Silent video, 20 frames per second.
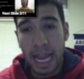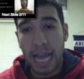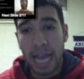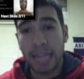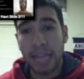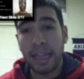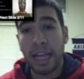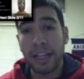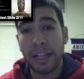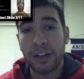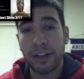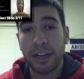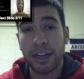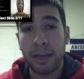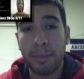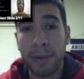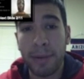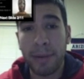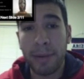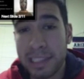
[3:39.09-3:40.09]
And then you're going
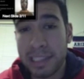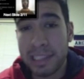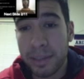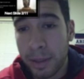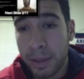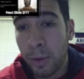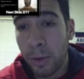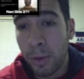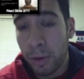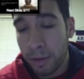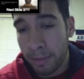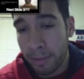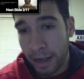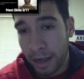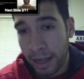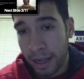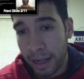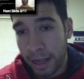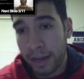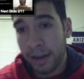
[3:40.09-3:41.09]
to press the record
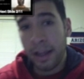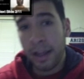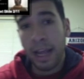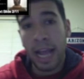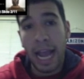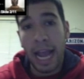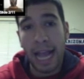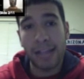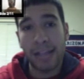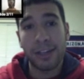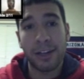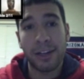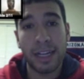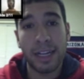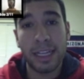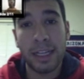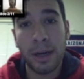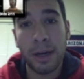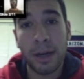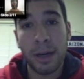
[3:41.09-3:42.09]
button, and you're
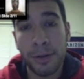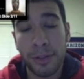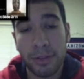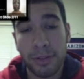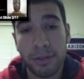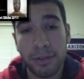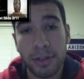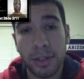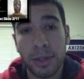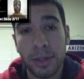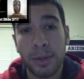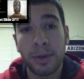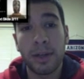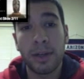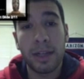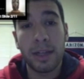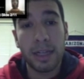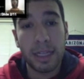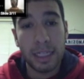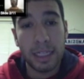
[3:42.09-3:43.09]
going to go through
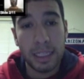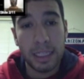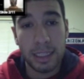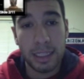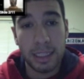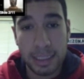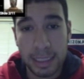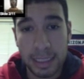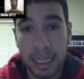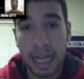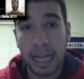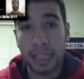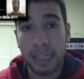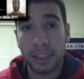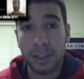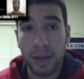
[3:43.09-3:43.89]
the slide.